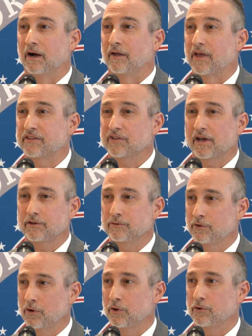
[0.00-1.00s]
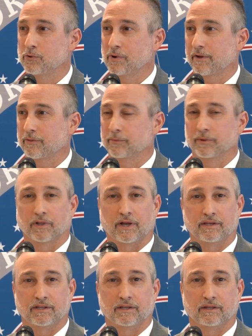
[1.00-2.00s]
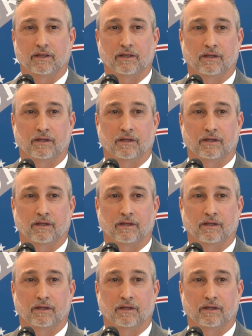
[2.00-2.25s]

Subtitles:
That's how you know you have the Real ID